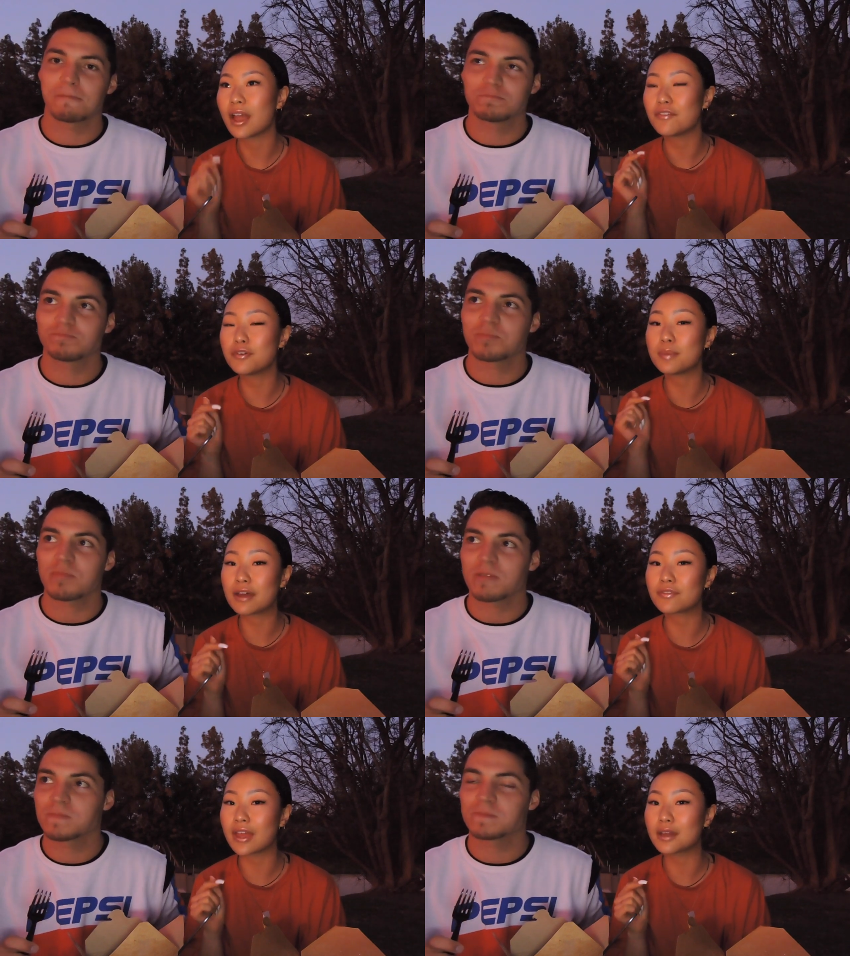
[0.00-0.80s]
Speaker 1: I feel
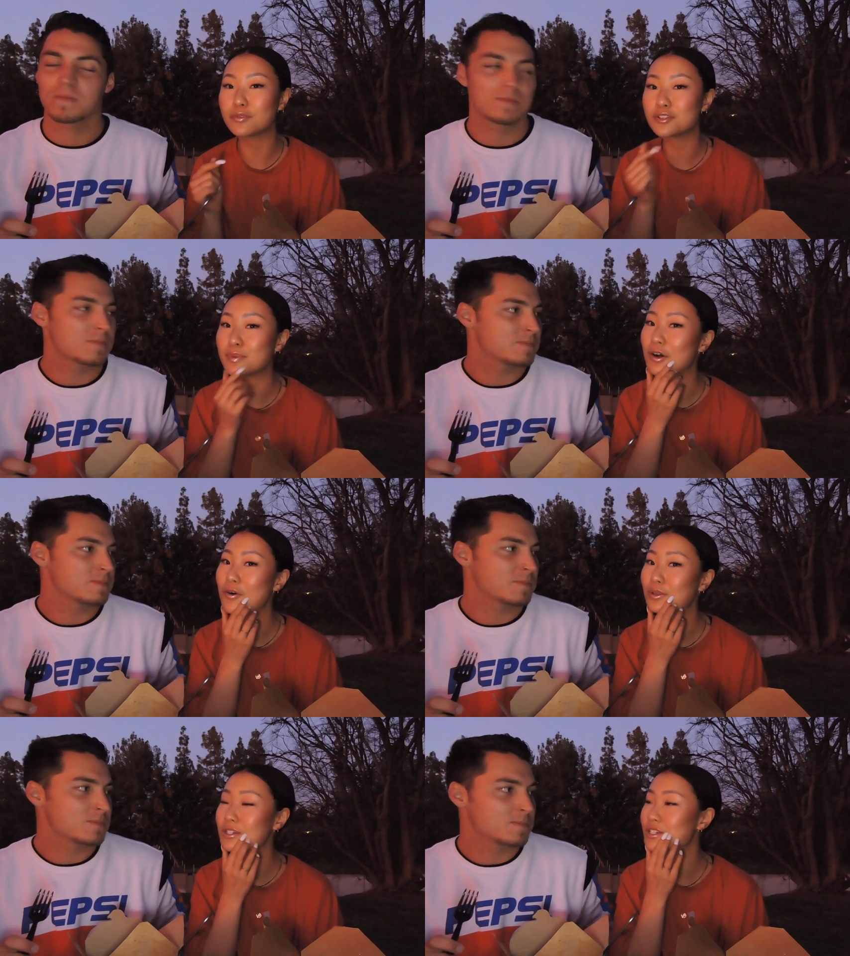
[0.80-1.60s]
bad for the animals, but
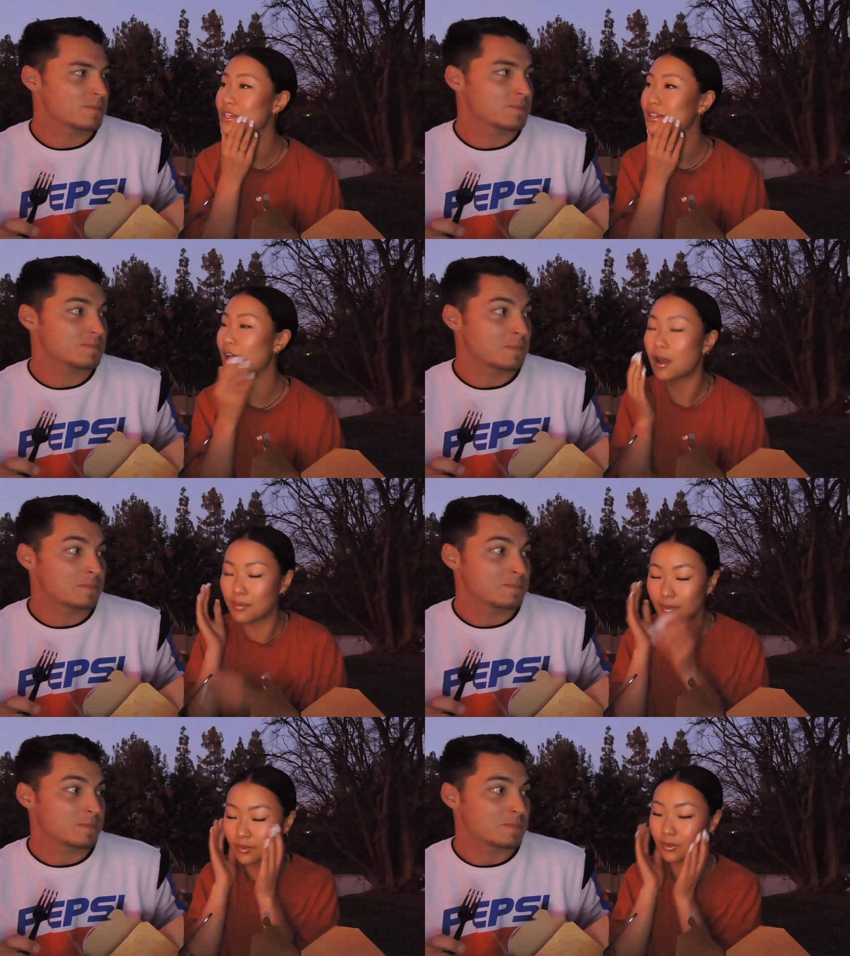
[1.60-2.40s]
holy shit, I mean,